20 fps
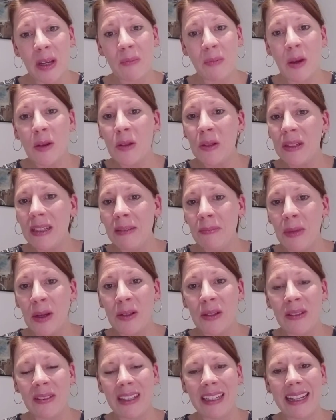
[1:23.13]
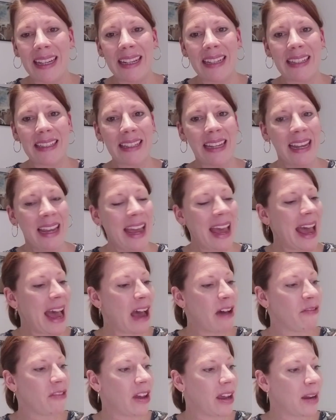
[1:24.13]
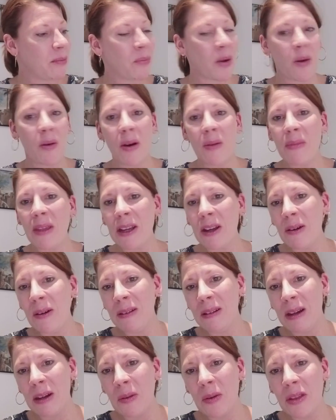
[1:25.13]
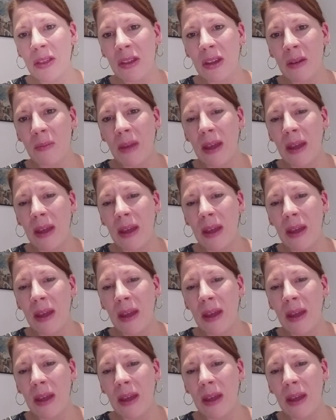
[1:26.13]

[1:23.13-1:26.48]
Most of the days have a poem that go along with them.